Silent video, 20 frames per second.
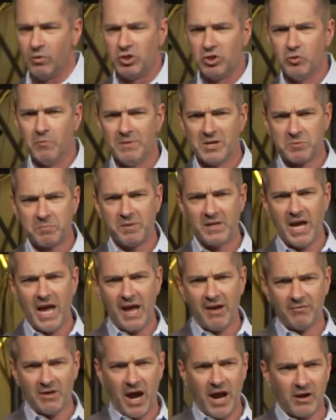when you
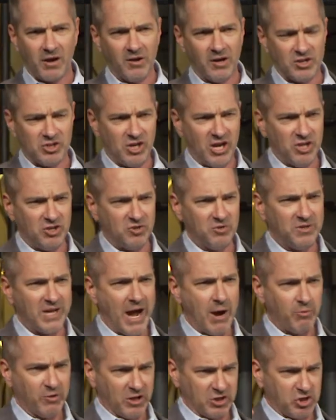misbehave, God going to chase you
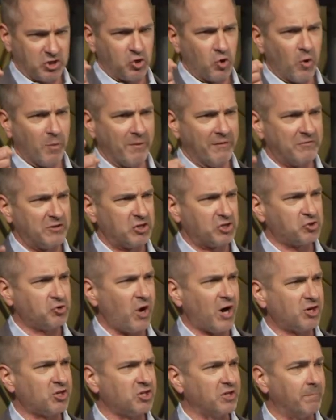down with a storm of
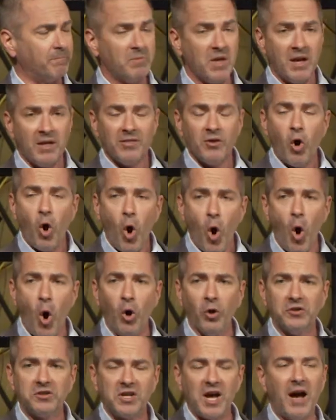destruction.
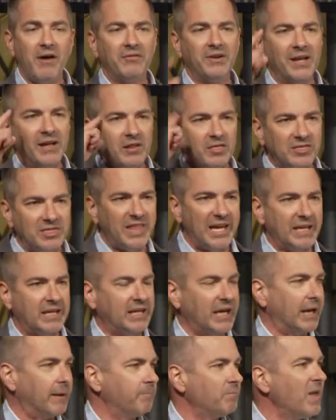Old covenant
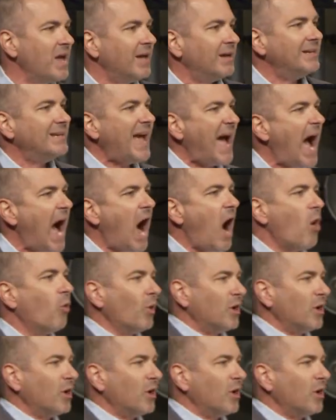thinking. Now,